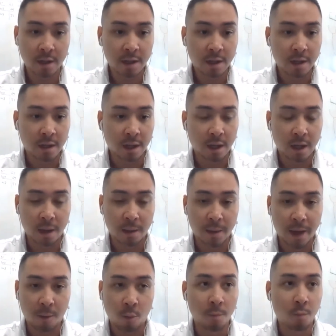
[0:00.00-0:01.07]
At
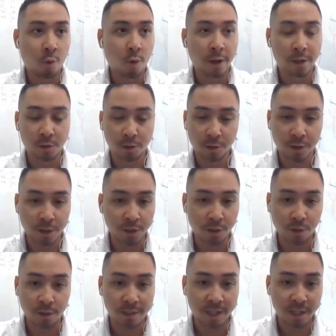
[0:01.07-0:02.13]
one point earlier this year, a
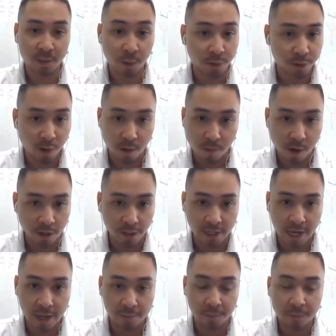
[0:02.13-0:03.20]
$6 billion market cap.
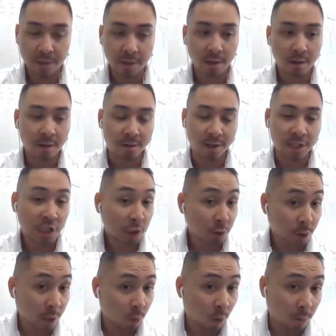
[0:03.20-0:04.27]
They generate
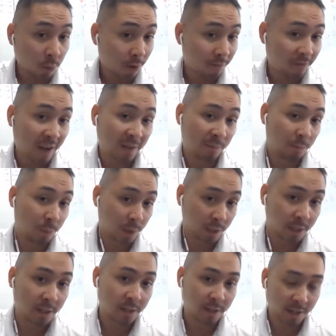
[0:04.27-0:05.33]
$1.5 billion
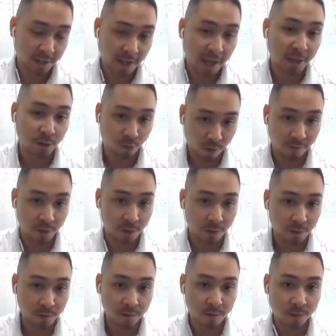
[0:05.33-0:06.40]
in annual revenue,
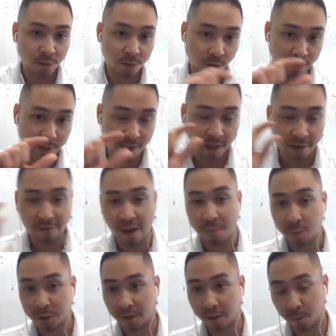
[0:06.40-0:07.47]
servicing that 5% of
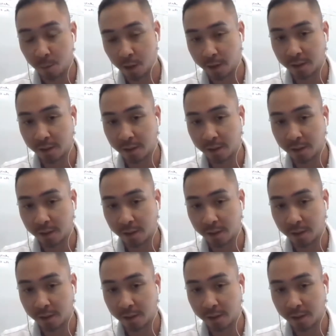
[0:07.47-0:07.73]
the market.